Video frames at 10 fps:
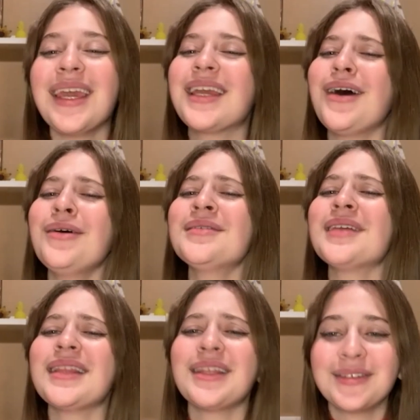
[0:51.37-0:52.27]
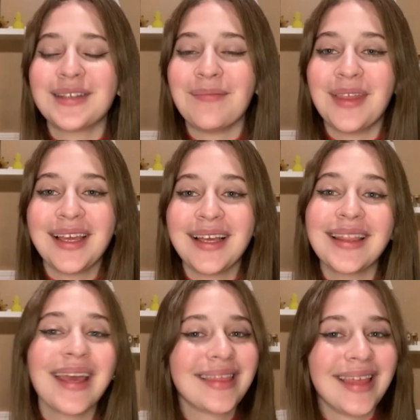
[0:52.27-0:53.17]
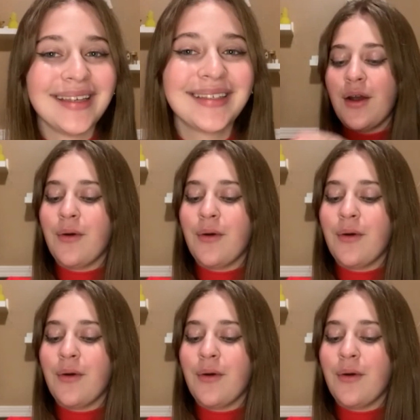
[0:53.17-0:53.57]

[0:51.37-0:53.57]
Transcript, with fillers: It goes a little something like this.